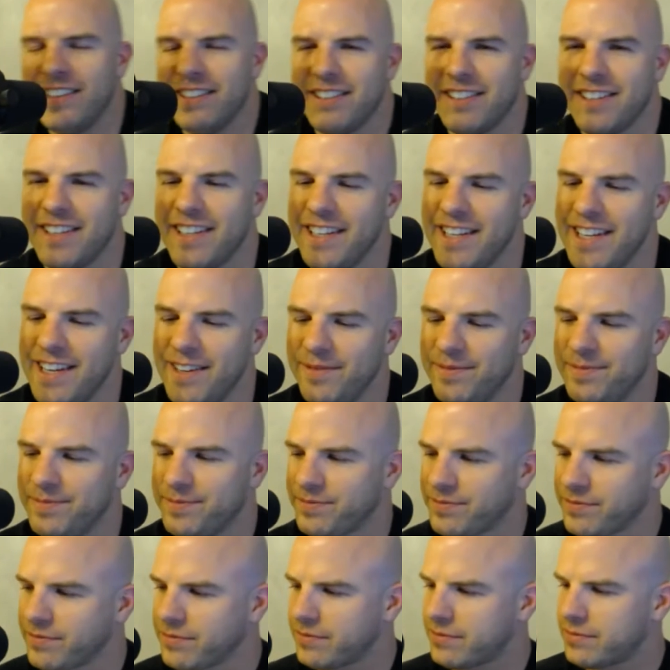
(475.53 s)
did.
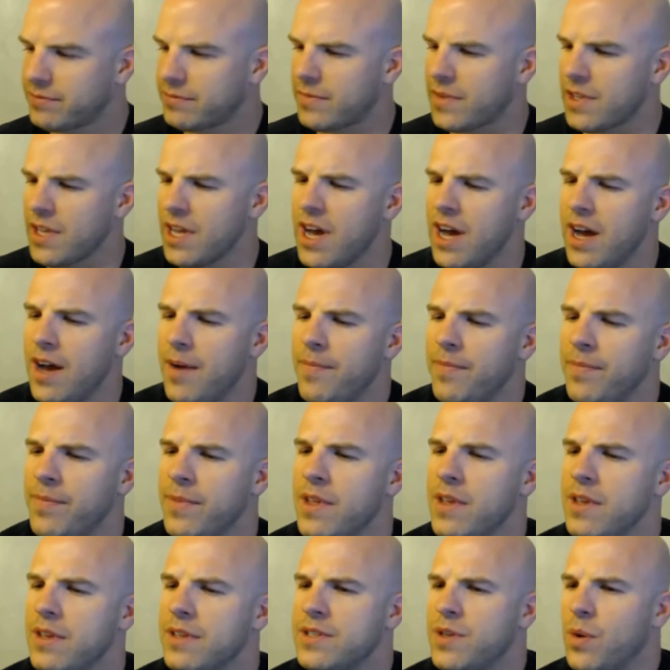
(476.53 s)

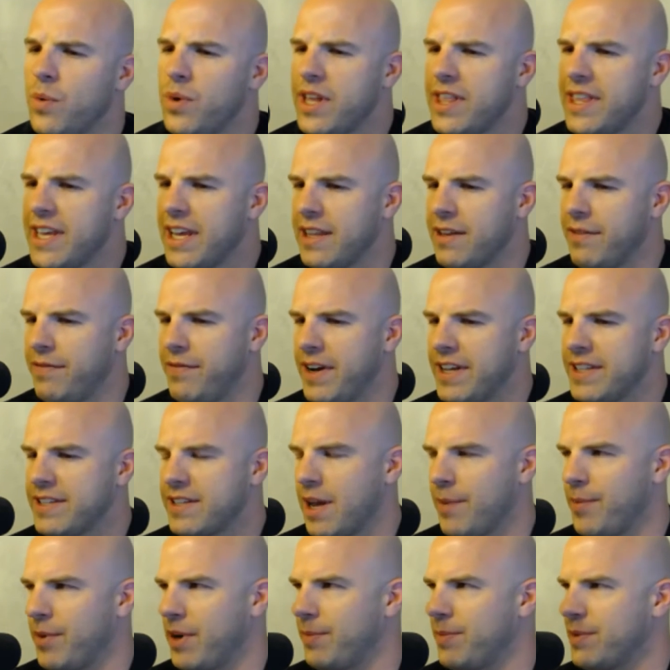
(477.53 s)
So what do you think of the
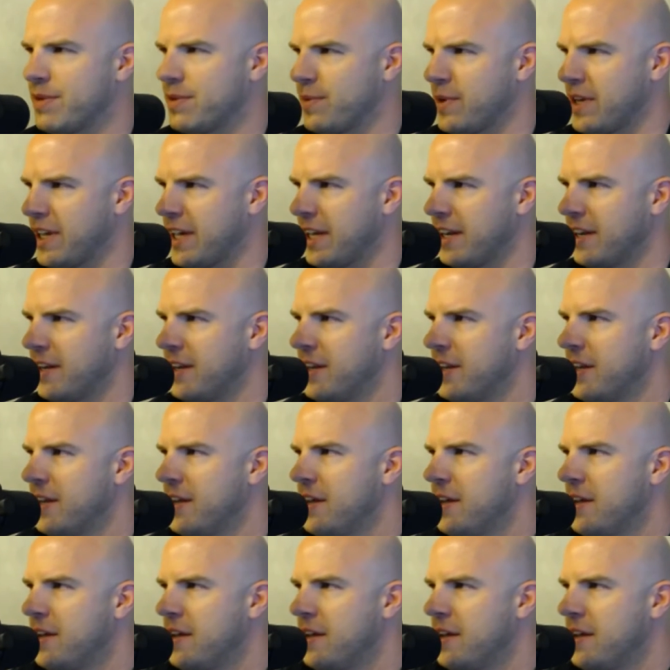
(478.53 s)
fights coming up this weekend?